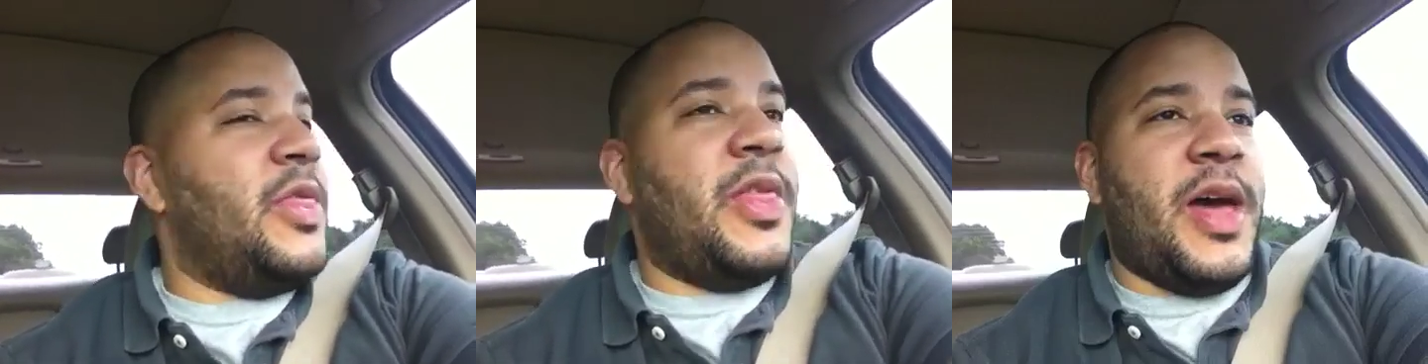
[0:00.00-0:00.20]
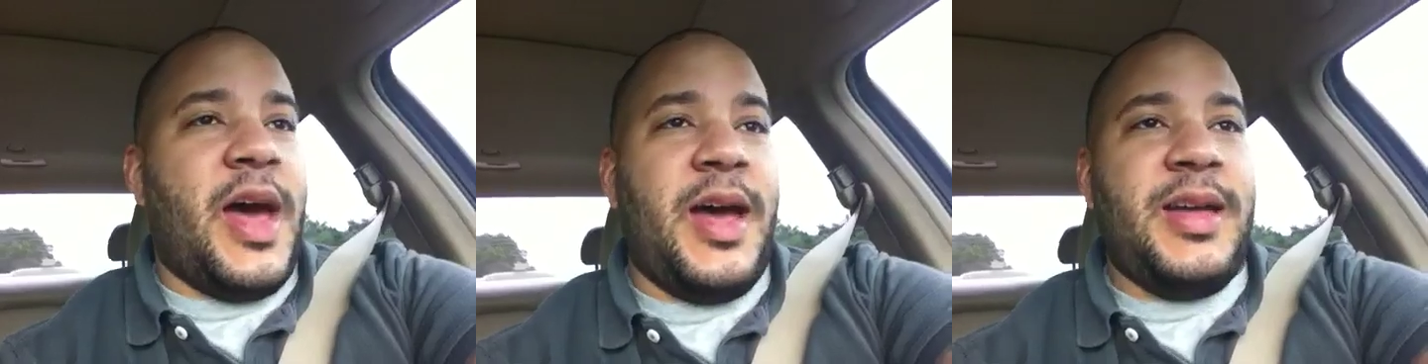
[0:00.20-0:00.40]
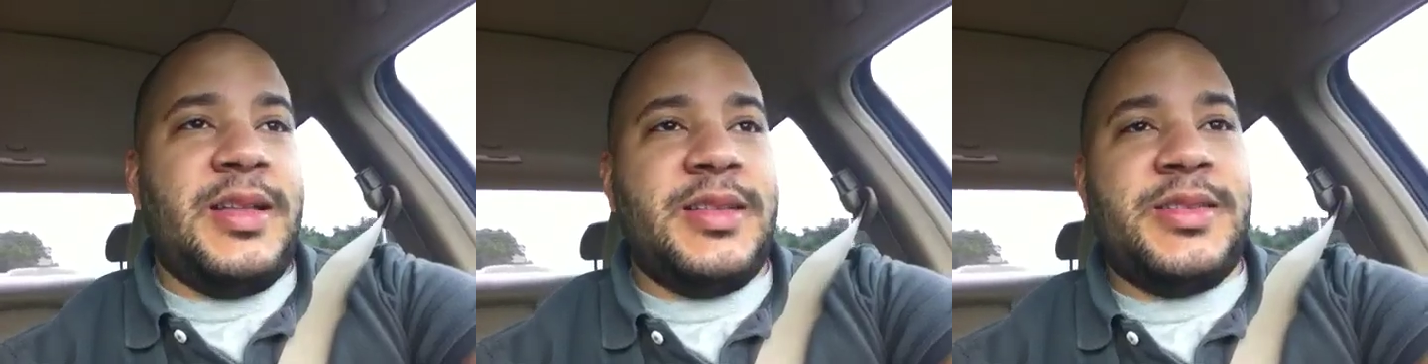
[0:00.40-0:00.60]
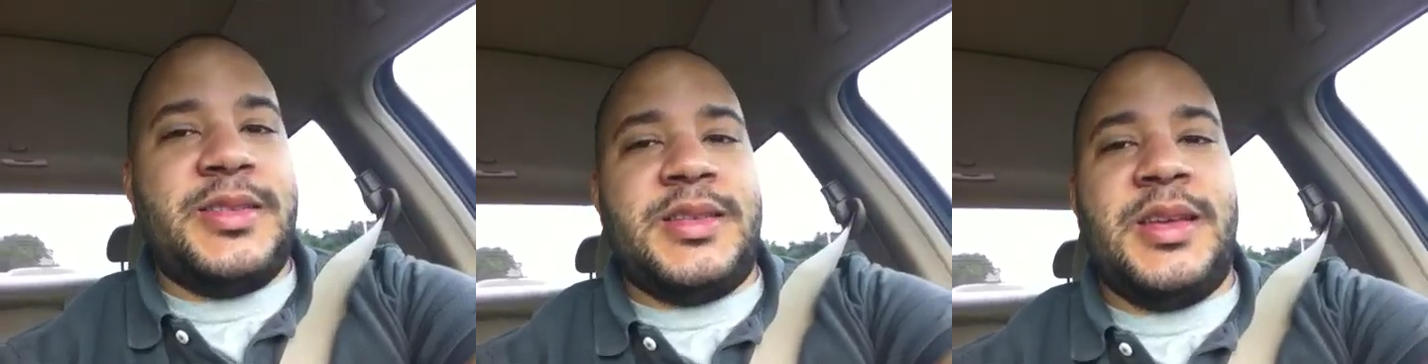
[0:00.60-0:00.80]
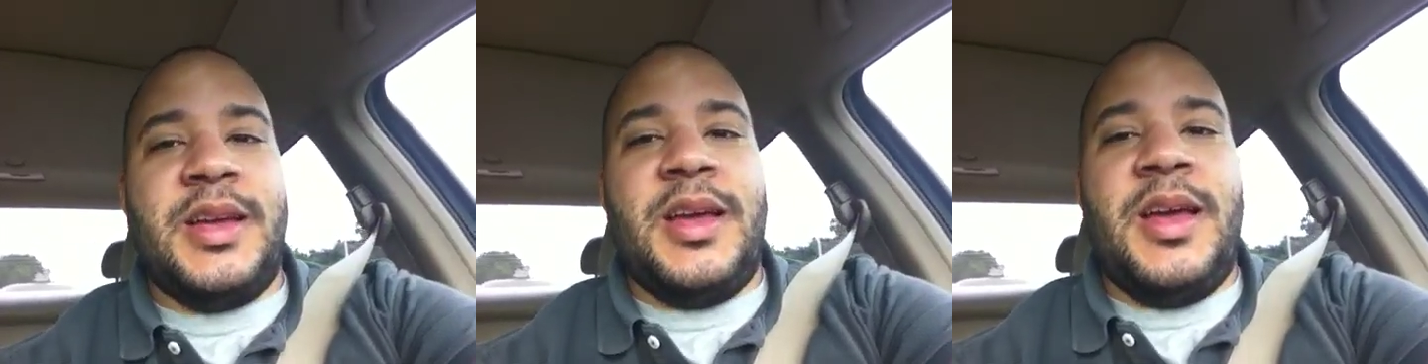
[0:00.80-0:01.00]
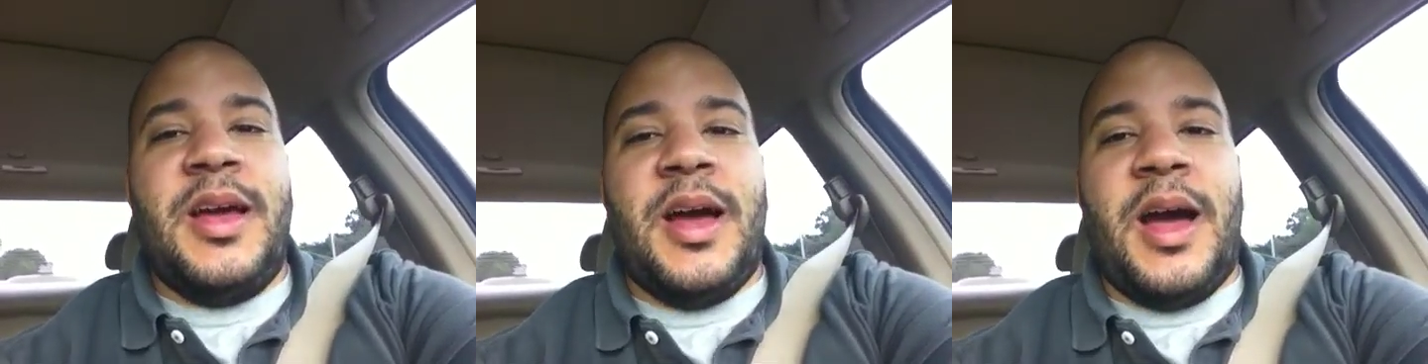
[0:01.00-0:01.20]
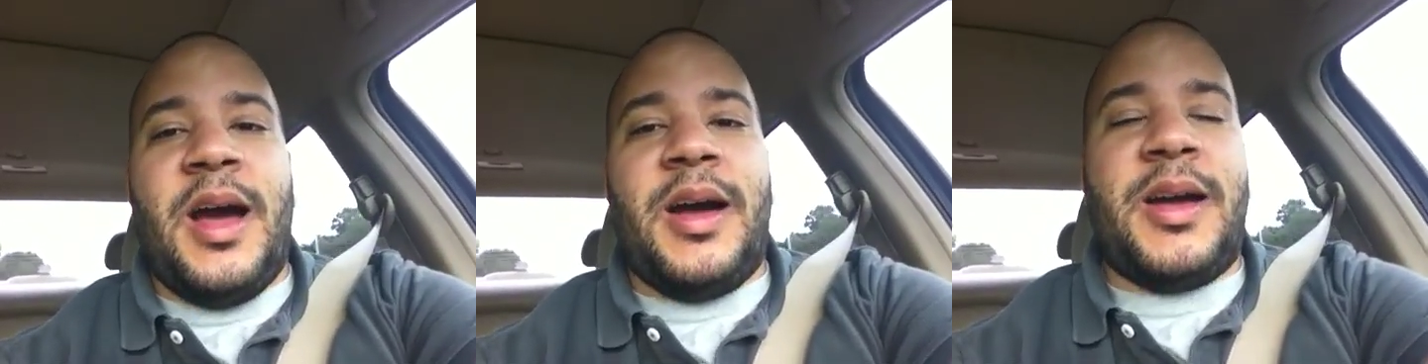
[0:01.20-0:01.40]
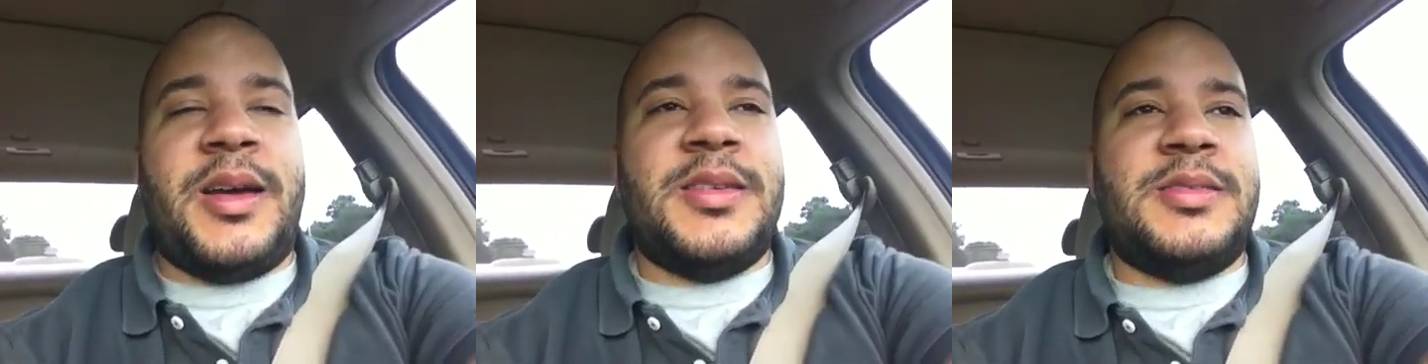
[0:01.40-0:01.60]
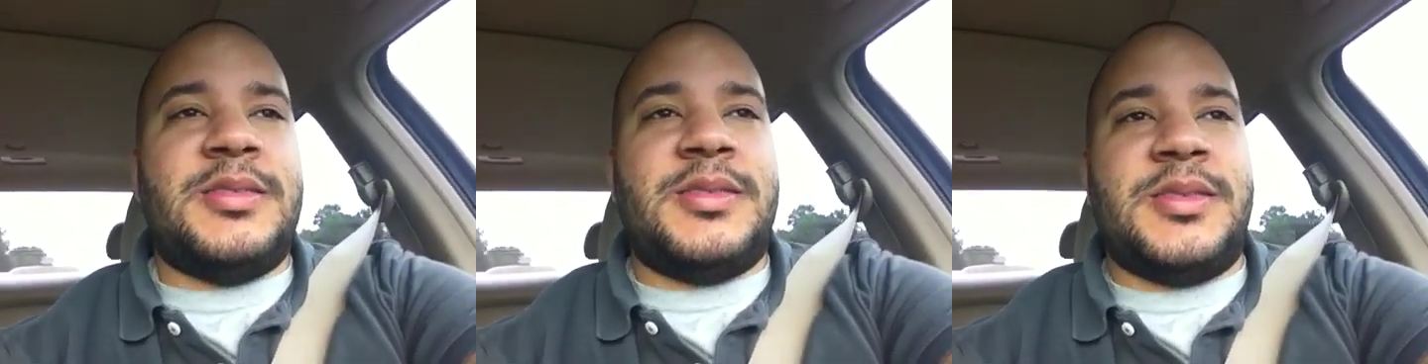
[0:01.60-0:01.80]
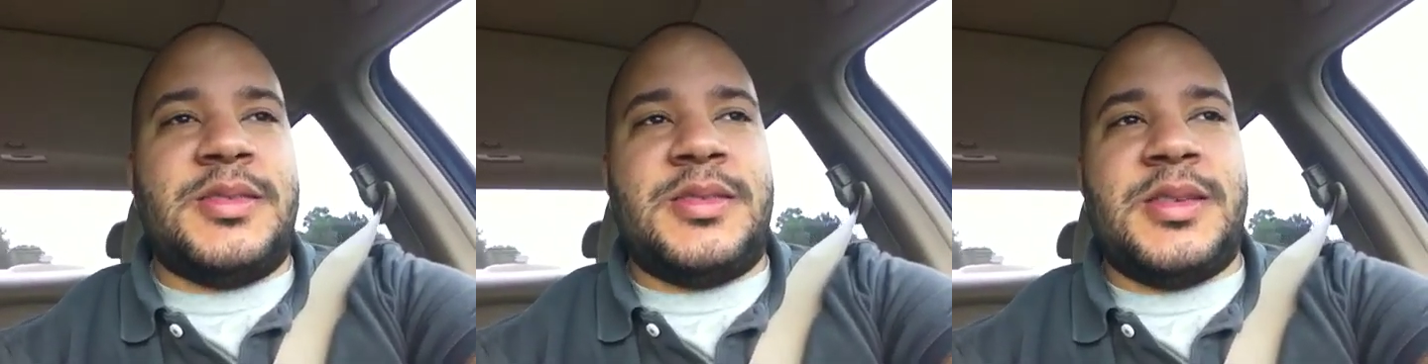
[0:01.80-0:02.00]
that
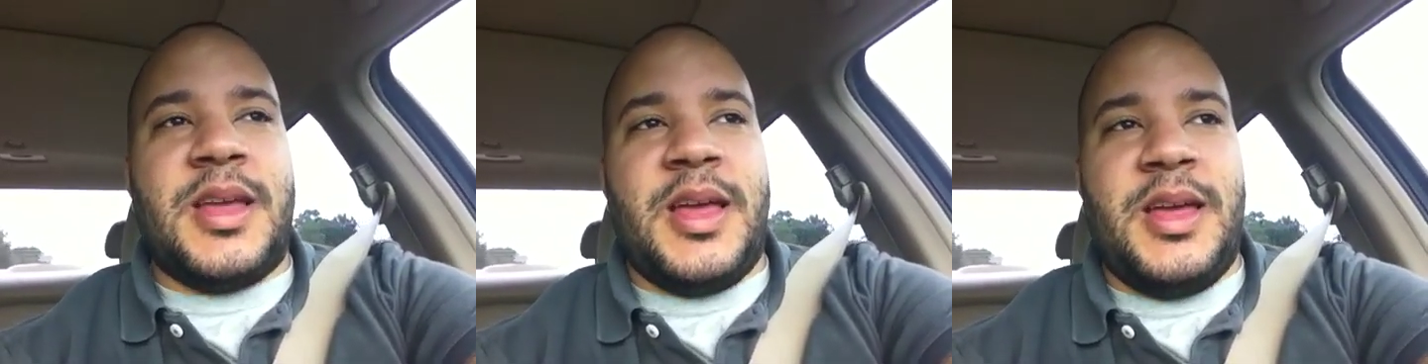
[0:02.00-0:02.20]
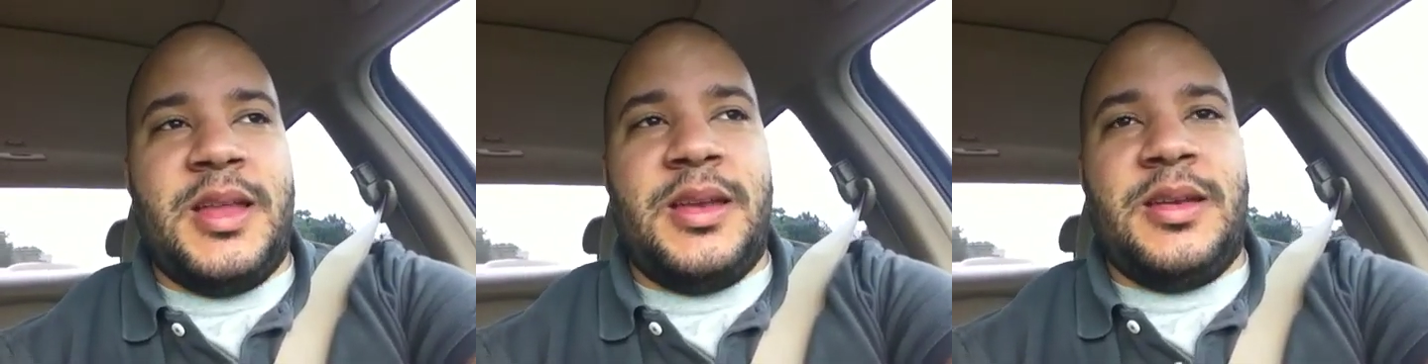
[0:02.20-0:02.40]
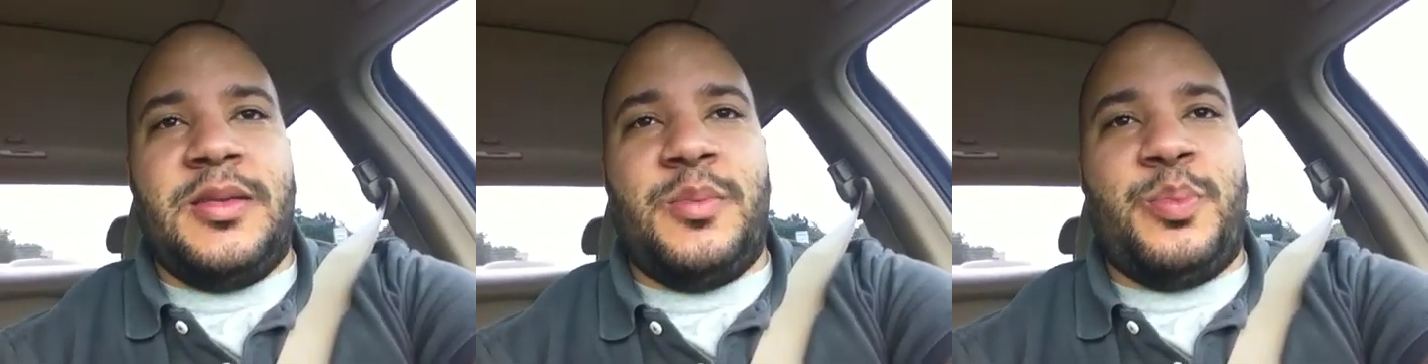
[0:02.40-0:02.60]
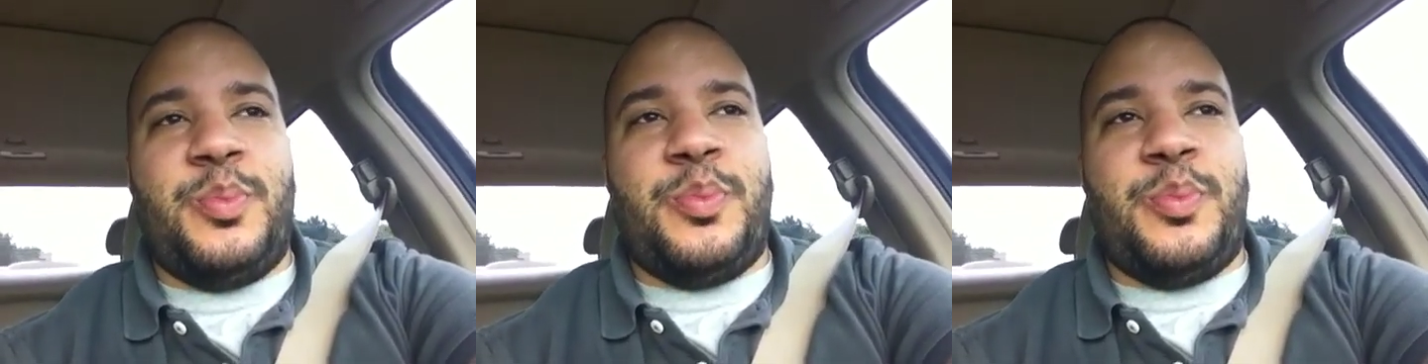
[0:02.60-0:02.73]
because in